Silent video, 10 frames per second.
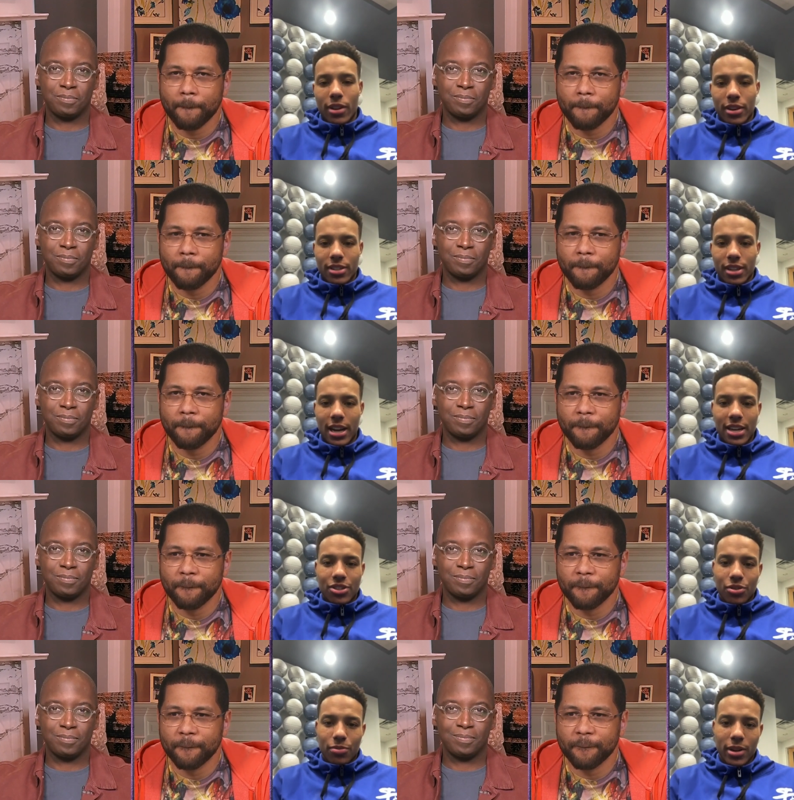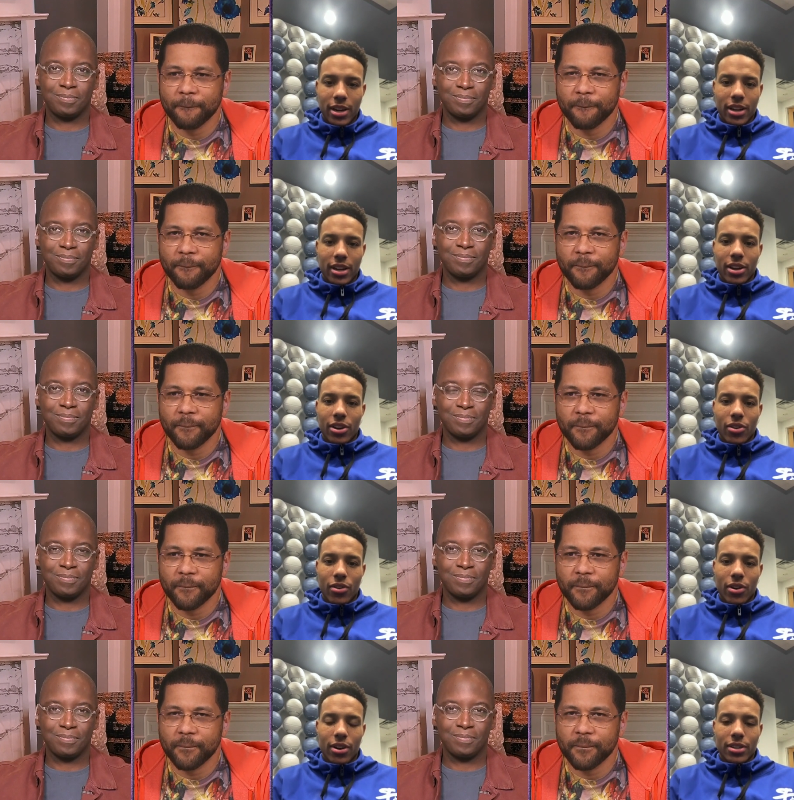Speaker 1: it's the national media
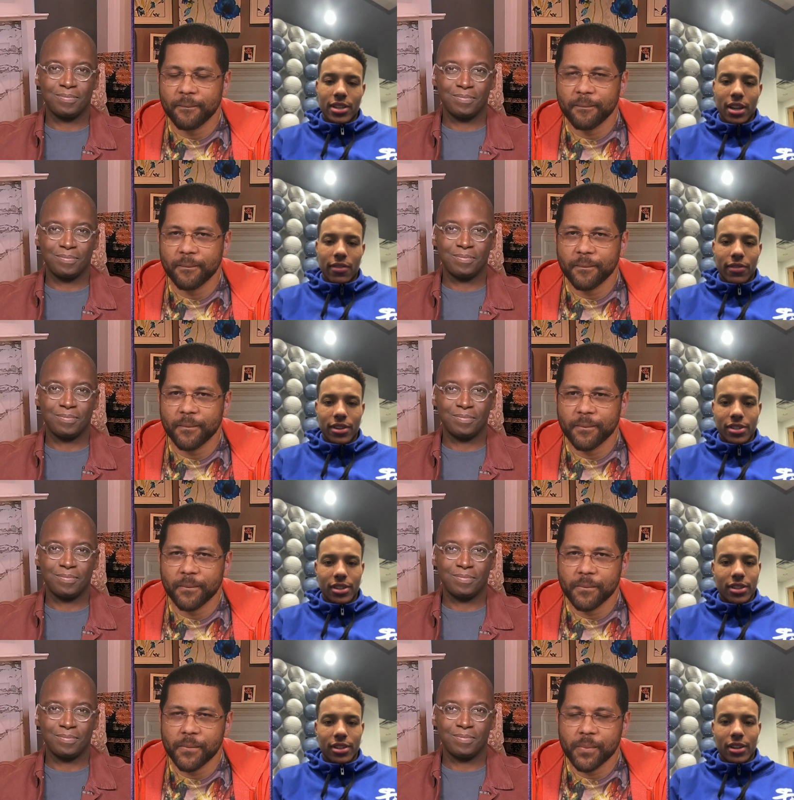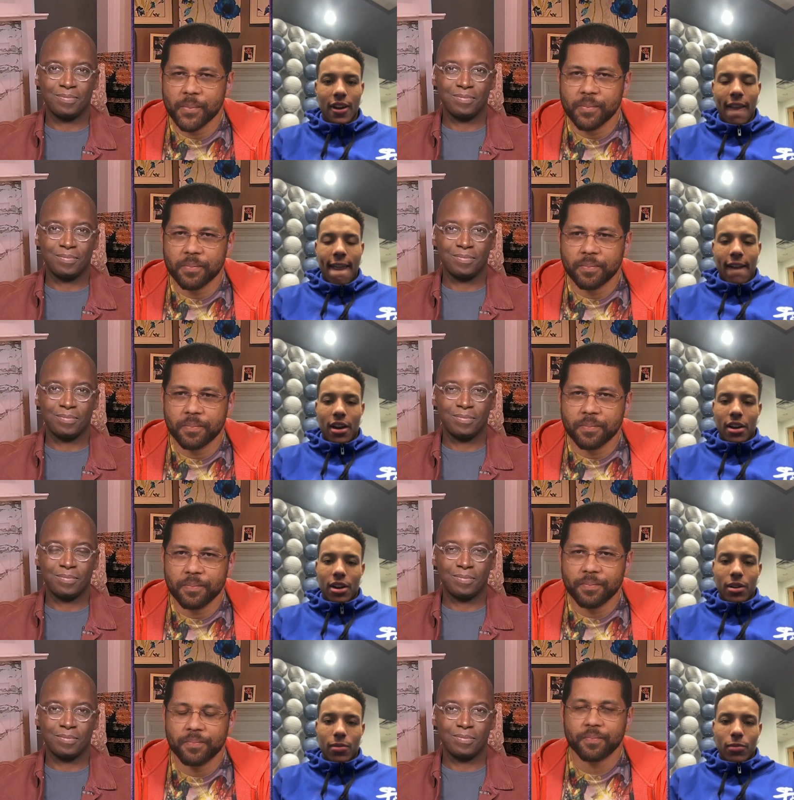or television,
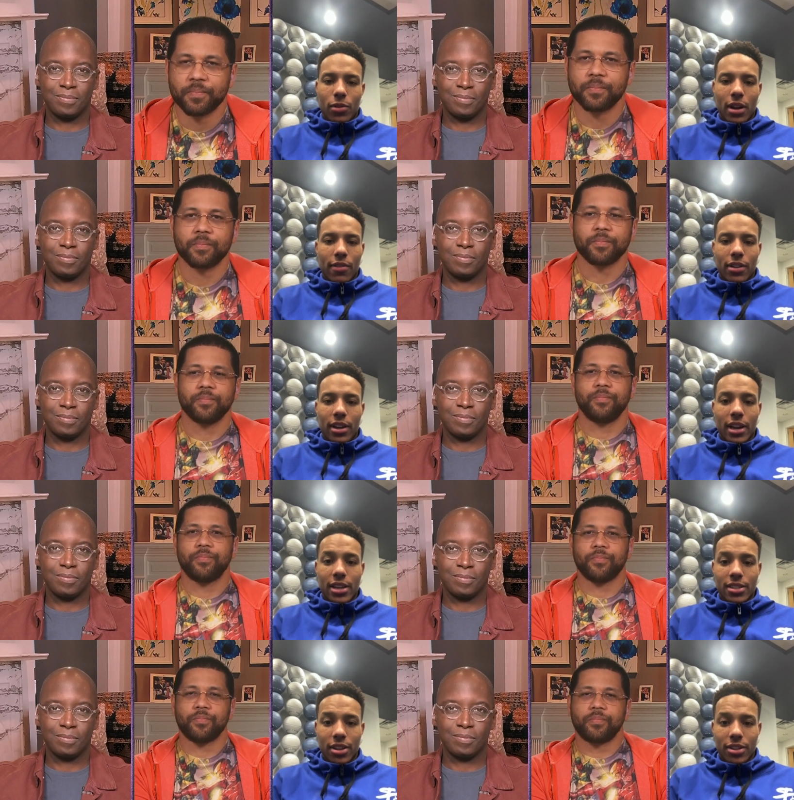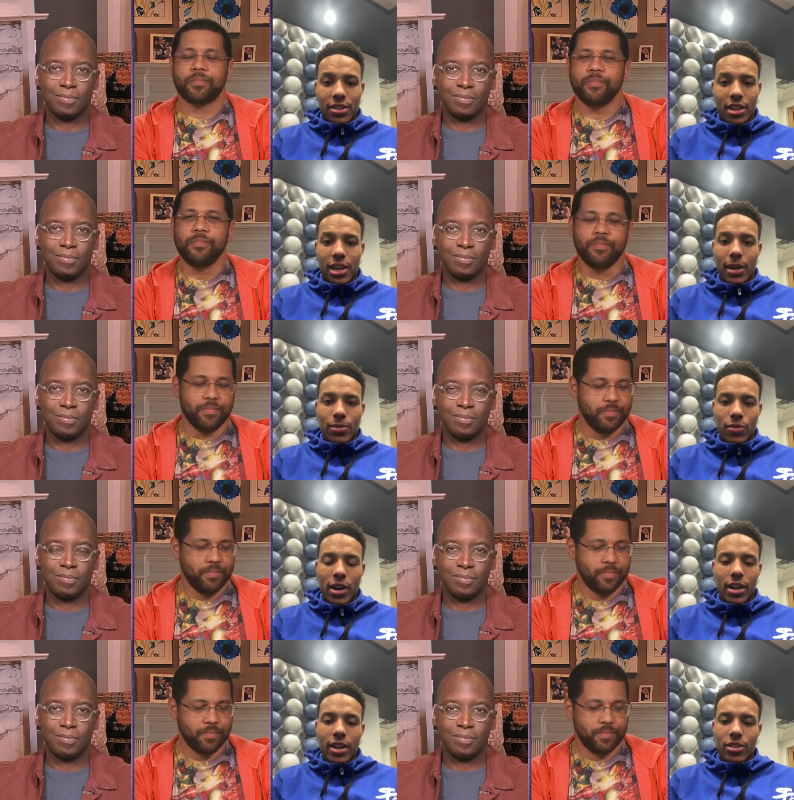um, whatever the case, other teams,
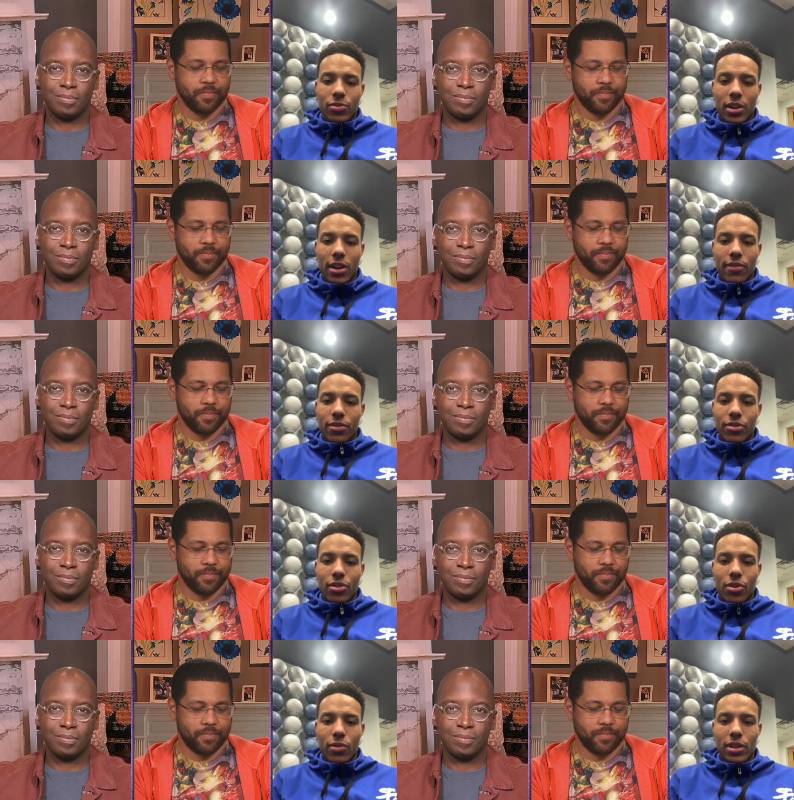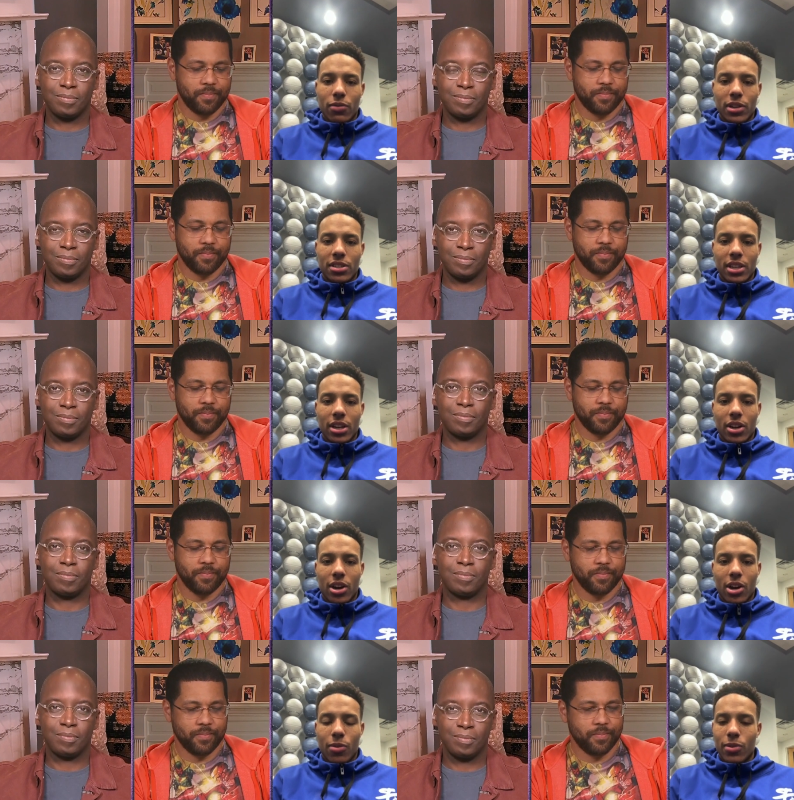rankings, whatever, you know, we, we see it
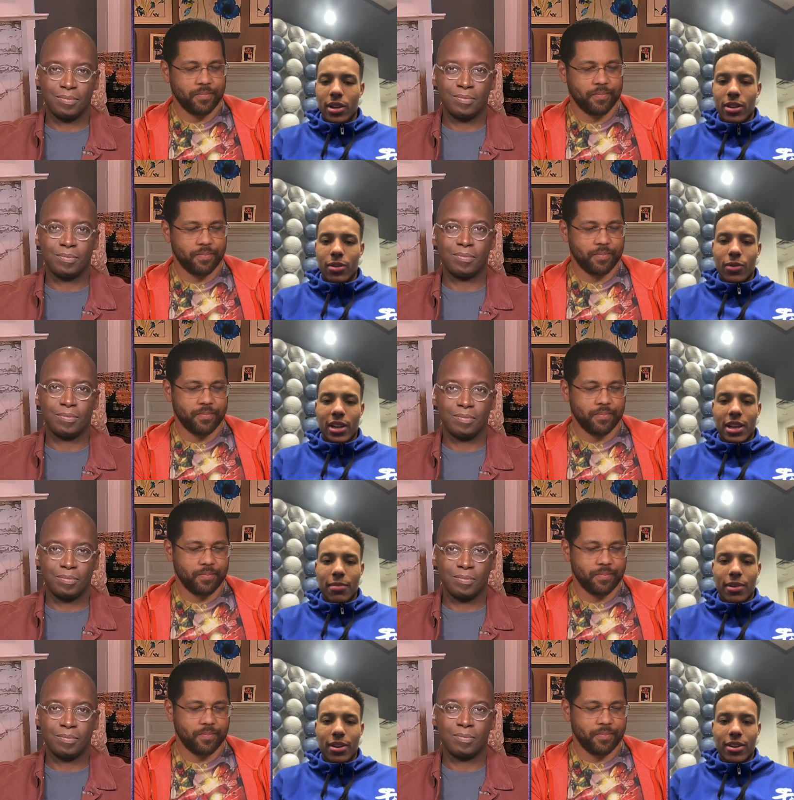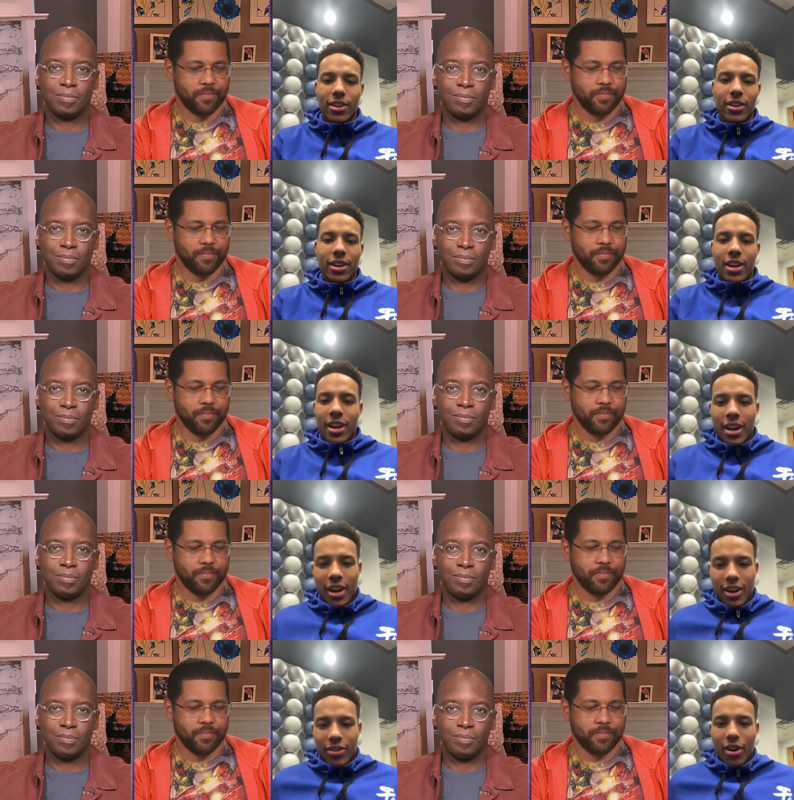all. We we keep it under
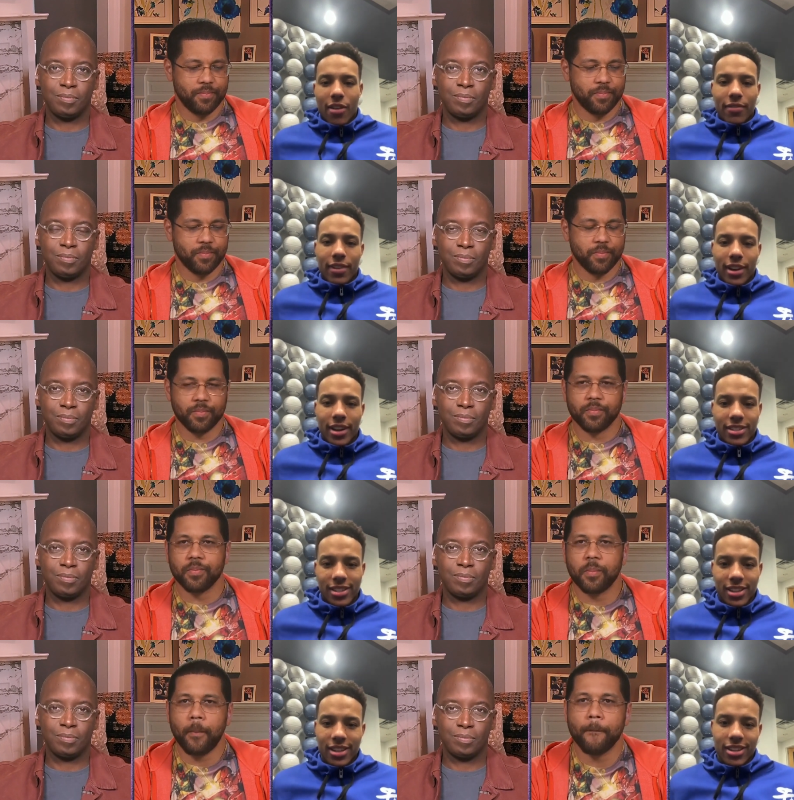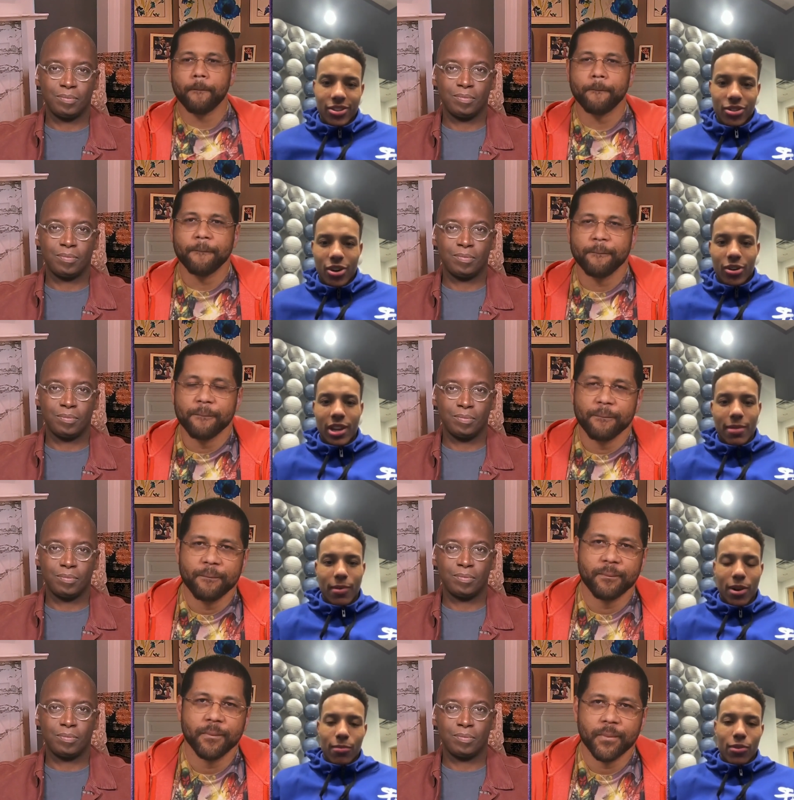under our vest and, you know, keep
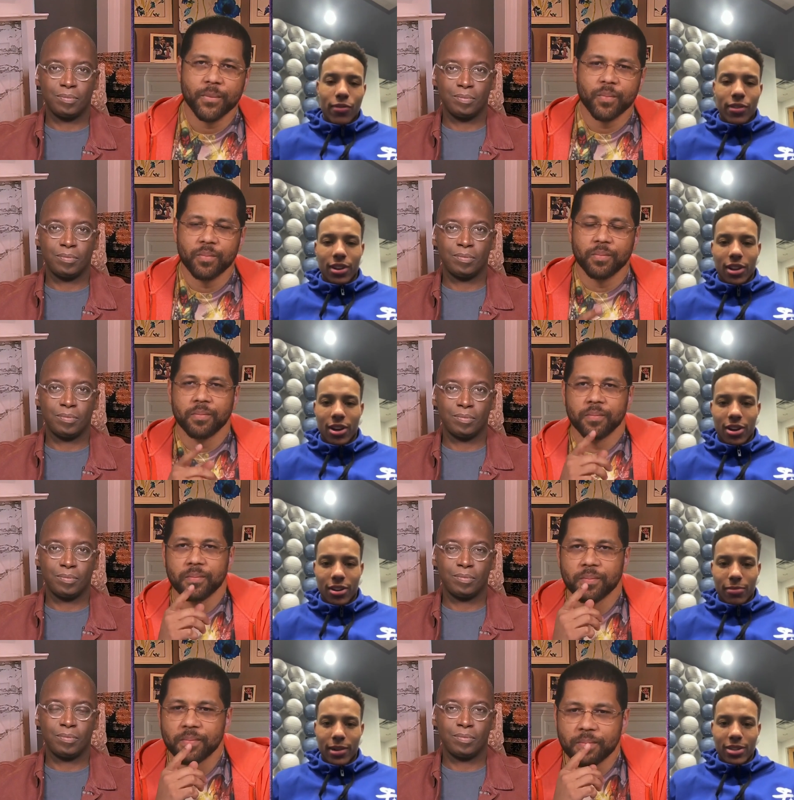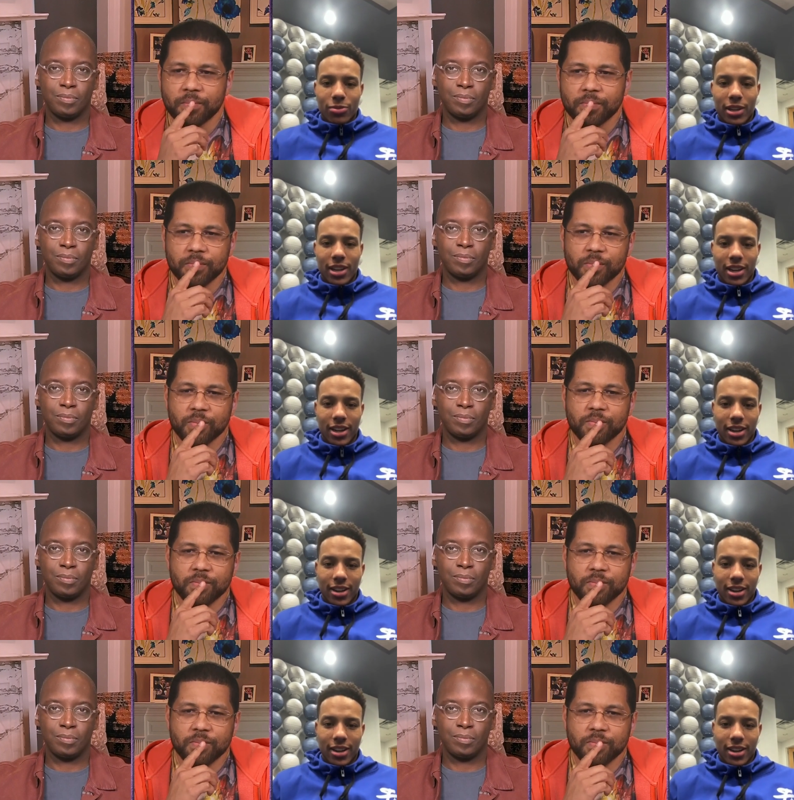on moving along best we can.